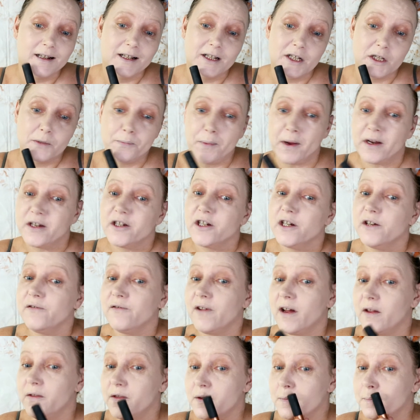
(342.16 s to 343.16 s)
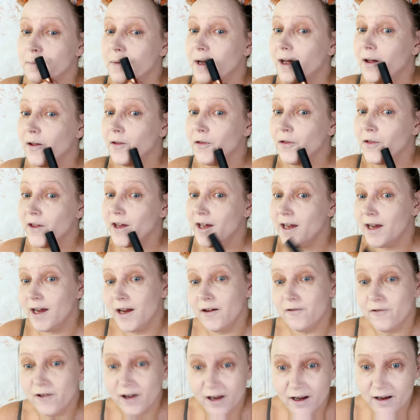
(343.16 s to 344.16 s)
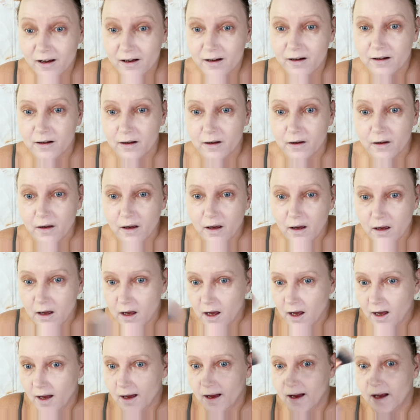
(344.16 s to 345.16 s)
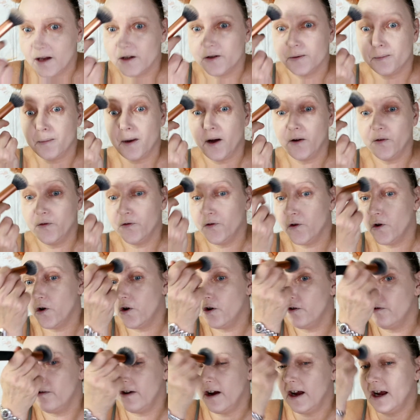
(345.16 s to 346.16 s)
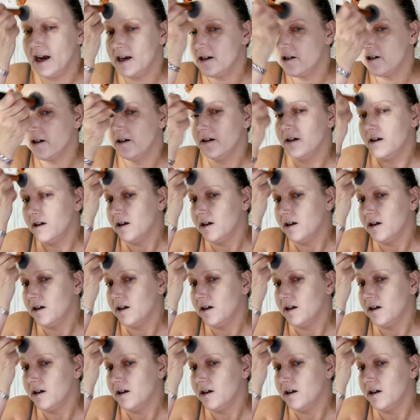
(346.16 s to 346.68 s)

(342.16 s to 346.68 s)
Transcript: especially around the mouth area and my forehead.